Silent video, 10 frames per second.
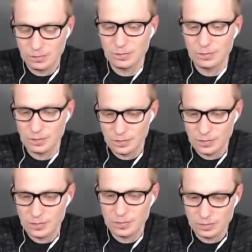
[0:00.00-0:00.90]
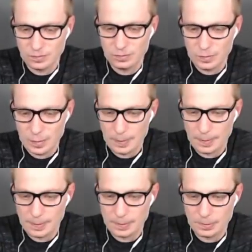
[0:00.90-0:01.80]

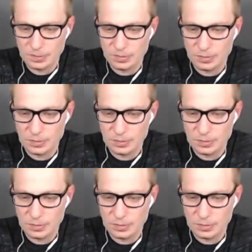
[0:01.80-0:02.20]
(silent)